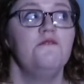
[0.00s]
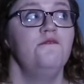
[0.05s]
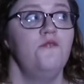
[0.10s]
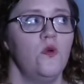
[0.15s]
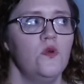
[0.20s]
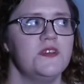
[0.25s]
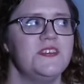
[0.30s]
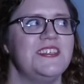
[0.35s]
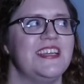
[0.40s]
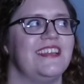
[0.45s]

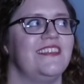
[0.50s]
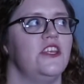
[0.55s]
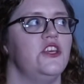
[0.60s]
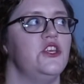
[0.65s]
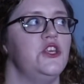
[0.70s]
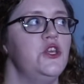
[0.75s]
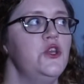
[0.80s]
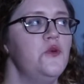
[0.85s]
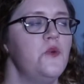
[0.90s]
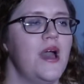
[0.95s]
forcing the
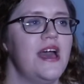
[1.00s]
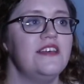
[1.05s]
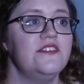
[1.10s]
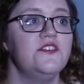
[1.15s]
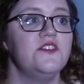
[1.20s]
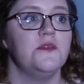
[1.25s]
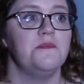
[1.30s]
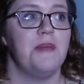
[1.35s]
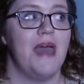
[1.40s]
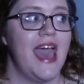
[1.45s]
US
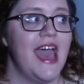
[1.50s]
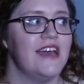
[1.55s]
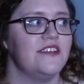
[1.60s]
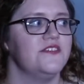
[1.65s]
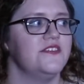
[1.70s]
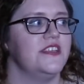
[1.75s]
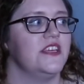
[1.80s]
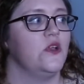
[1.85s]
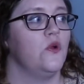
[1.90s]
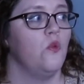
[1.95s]
to
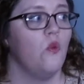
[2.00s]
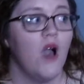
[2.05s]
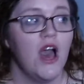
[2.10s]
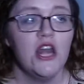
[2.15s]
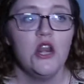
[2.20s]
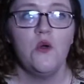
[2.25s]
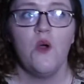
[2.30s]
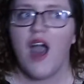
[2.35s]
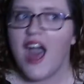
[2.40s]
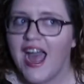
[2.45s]
pass the
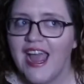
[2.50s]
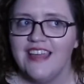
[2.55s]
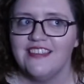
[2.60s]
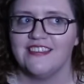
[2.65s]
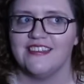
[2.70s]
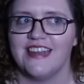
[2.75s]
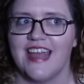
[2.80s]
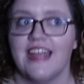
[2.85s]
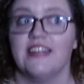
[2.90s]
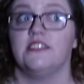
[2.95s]
Guano
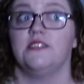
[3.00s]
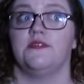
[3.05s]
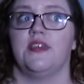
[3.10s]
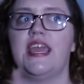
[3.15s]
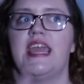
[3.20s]
Island Act of